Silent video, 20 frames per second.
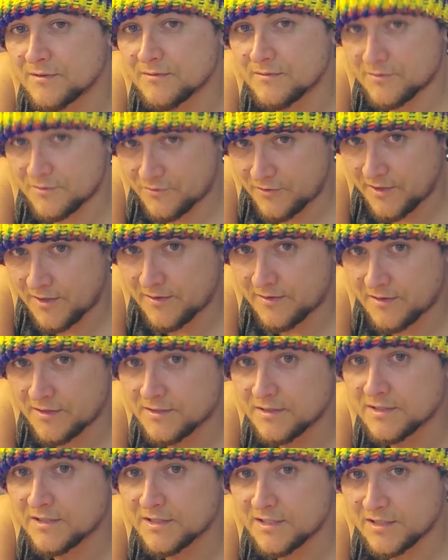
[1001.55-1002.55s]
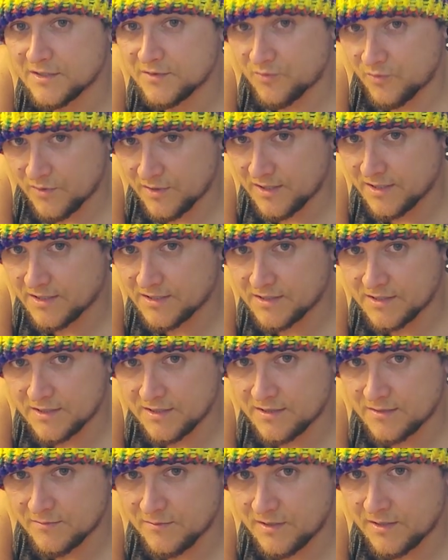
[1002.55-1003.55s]
strength because this is your legacy
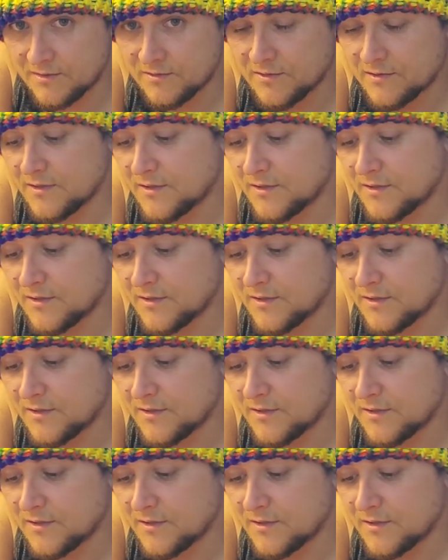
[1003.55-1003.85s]
as well.